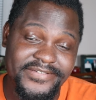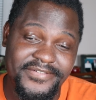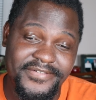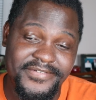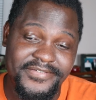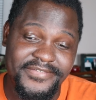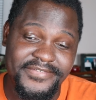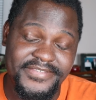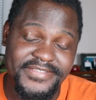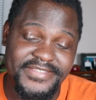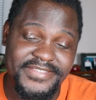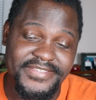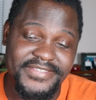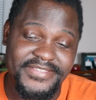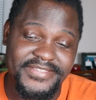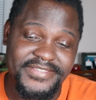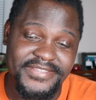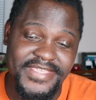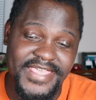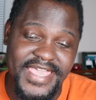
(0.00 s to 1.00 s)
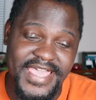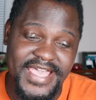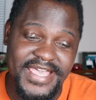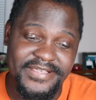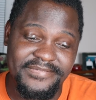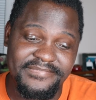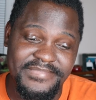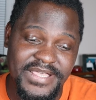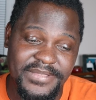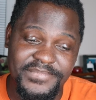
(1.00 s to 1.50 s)
Cause
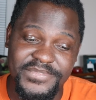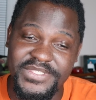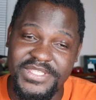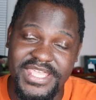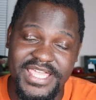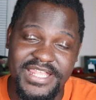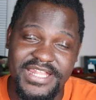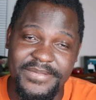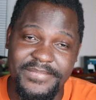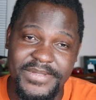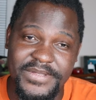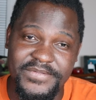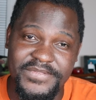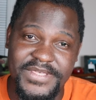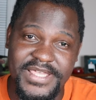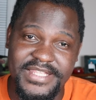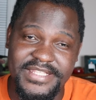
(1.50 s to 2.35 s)
yeah, I'm scared about